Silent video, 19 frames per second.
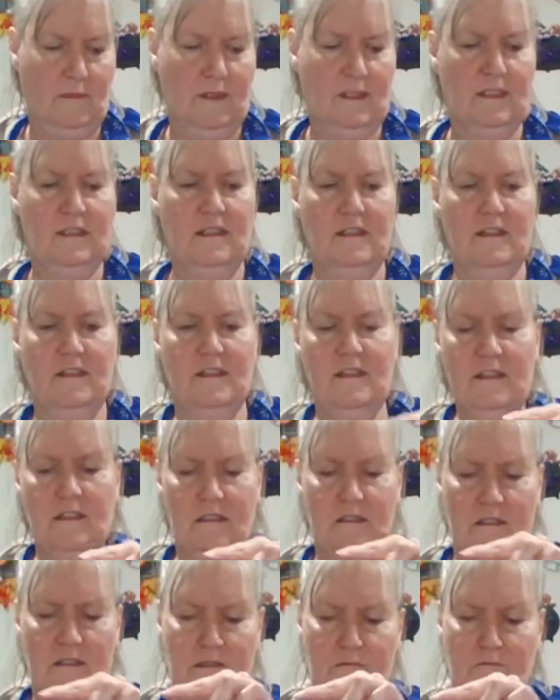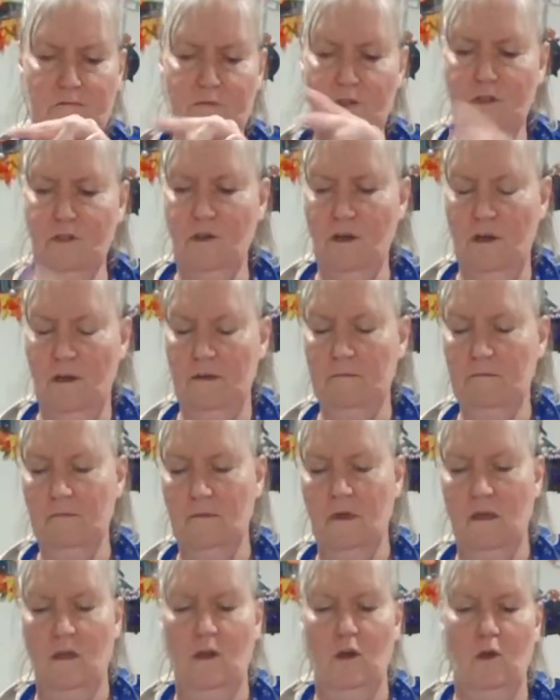And this will go,
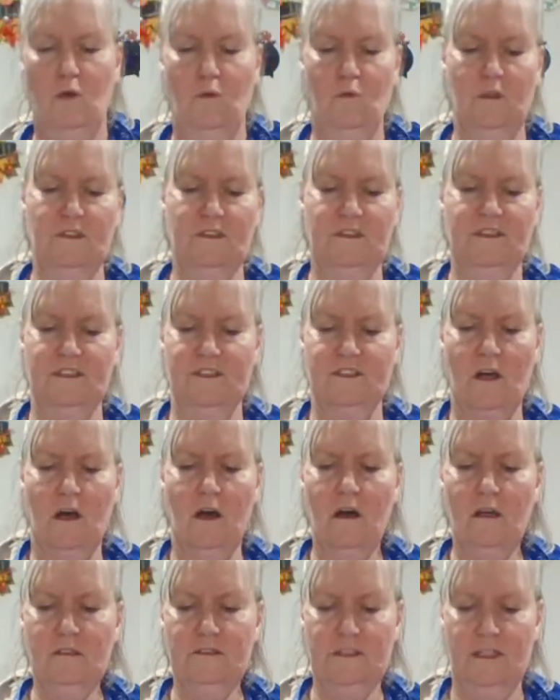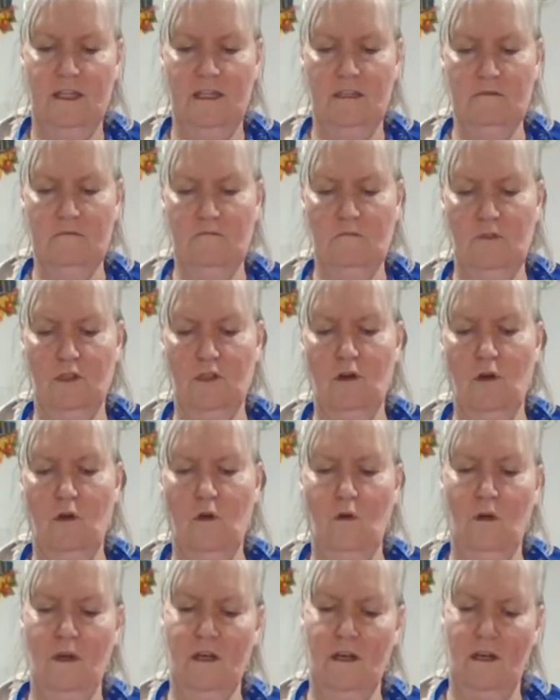once it's all done, will
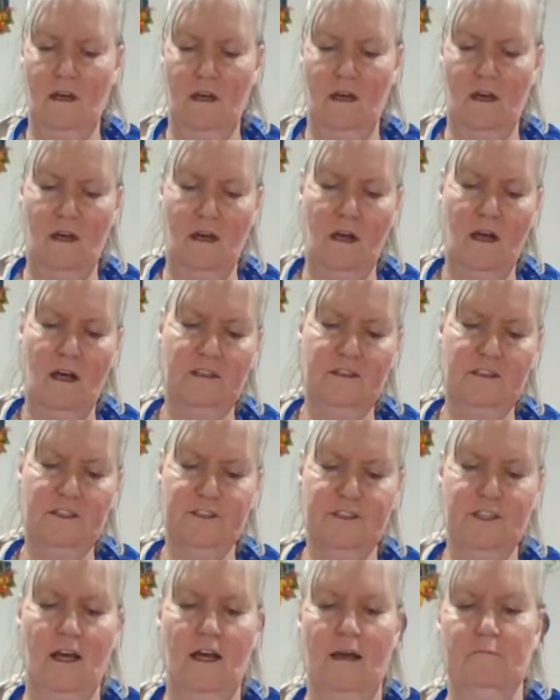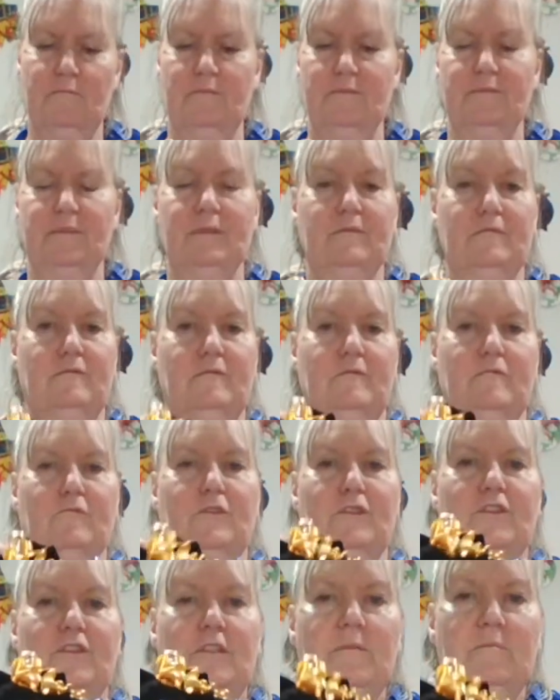go on the top, but
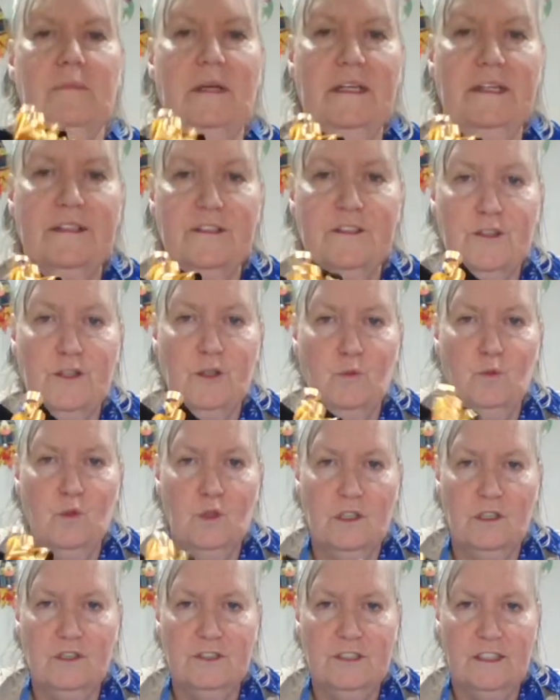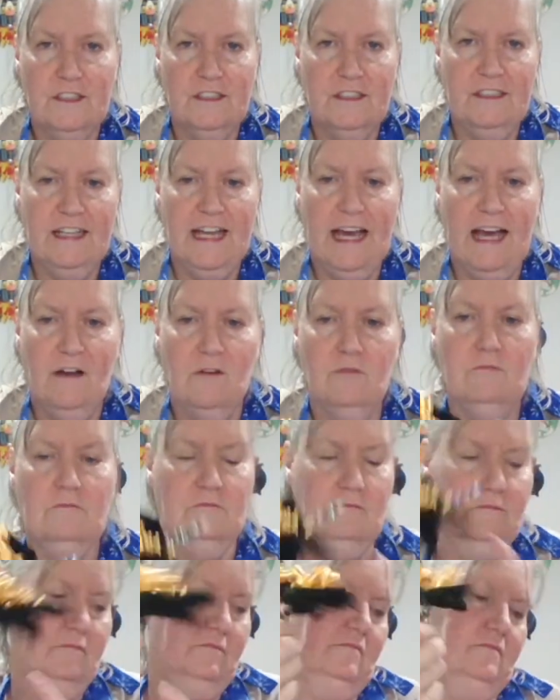we're going to make the world now.
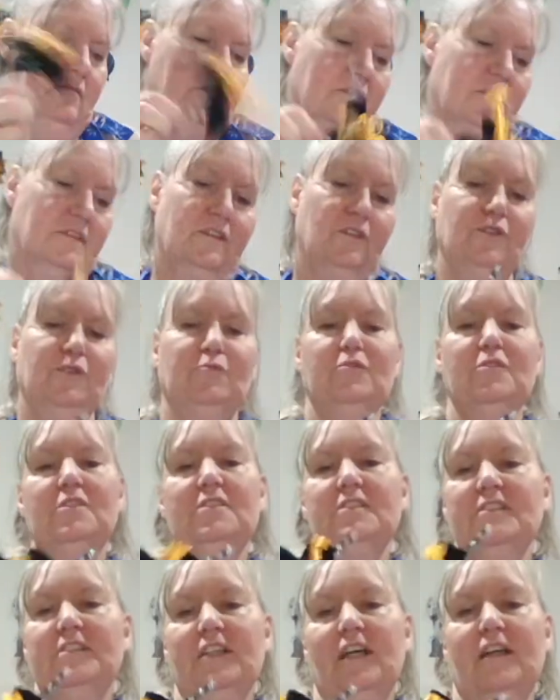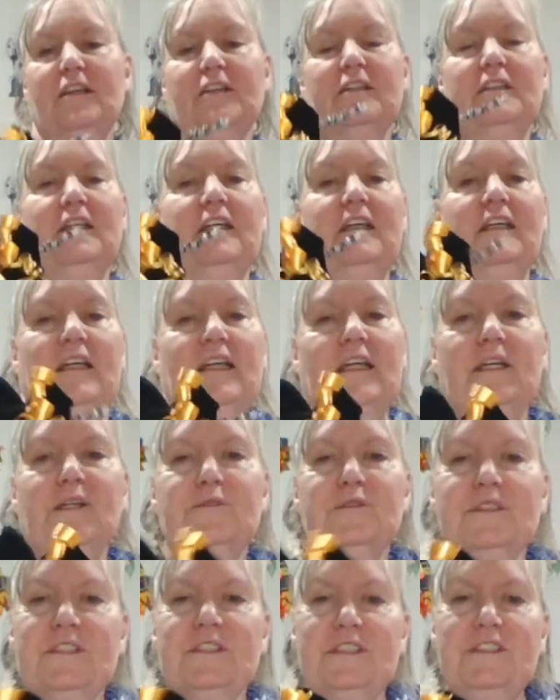So the world started, it
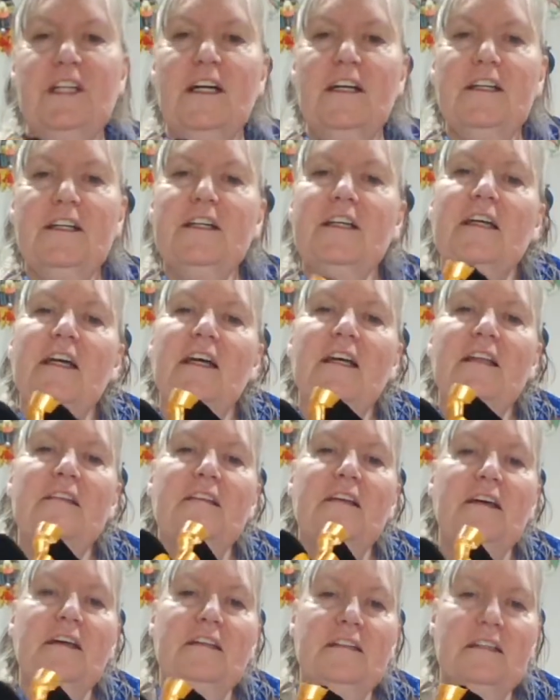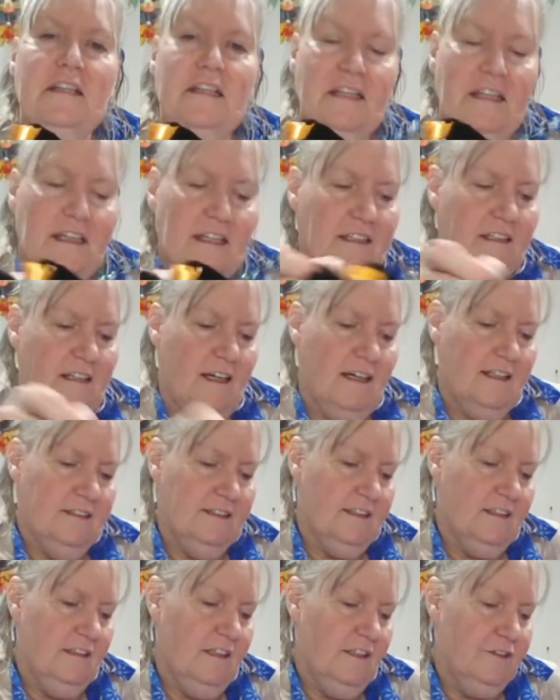was dark, and then God
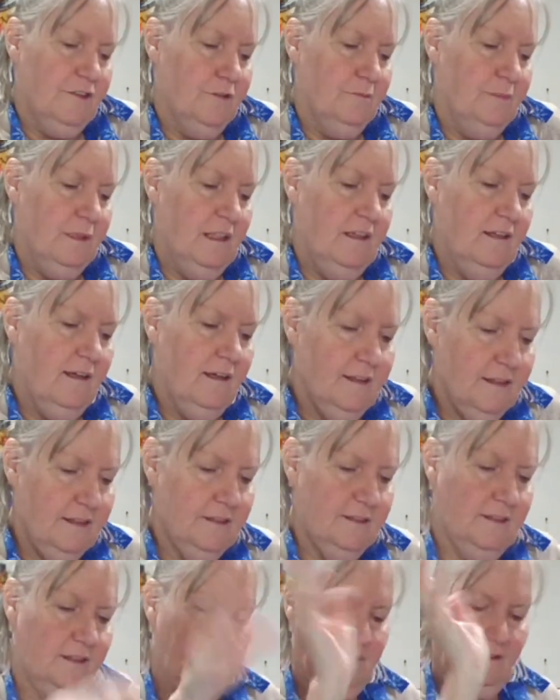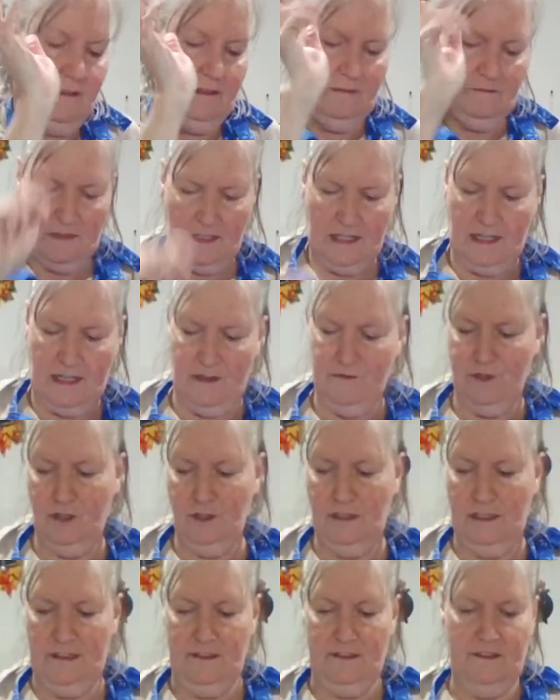said, let there be light, and then we have our
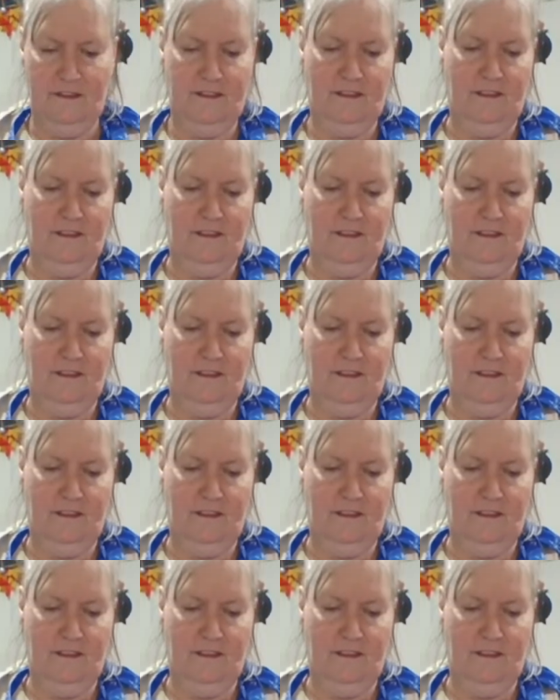light.